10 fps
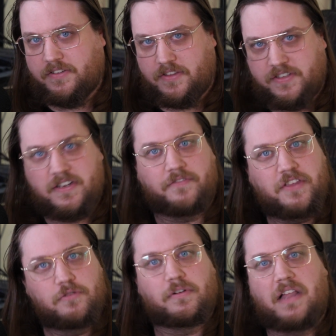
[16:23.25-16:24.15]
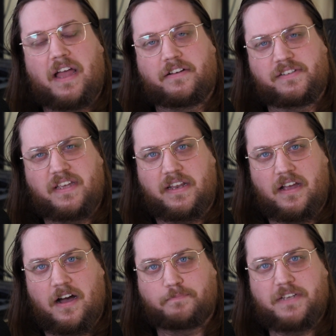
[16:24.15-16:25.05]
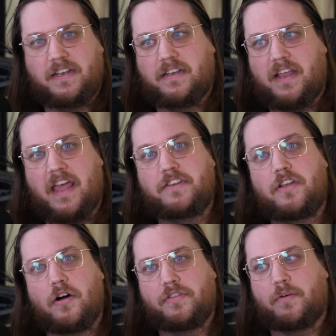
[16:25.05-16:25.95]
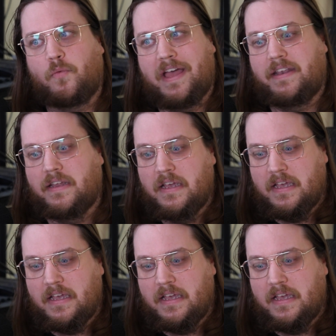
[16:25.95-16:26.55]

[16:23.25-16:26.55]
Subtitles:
the stuff that you rely on is getting updated, and know that when